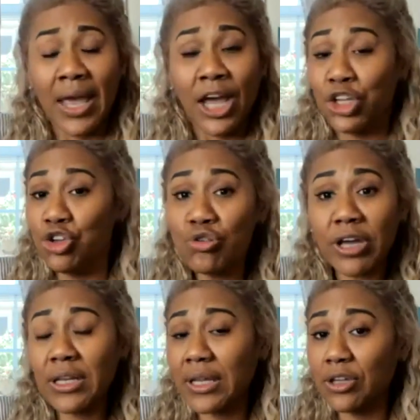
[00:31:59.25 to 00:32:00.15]
You
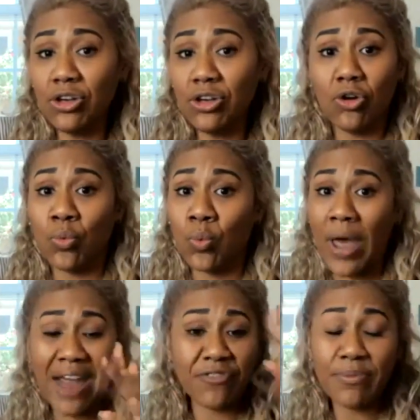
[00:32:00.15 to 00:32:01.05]
can,
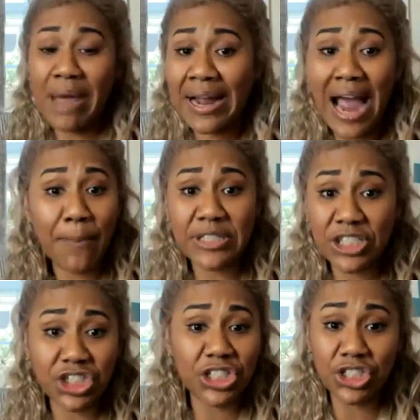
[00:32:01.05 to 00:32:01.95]
after my competition is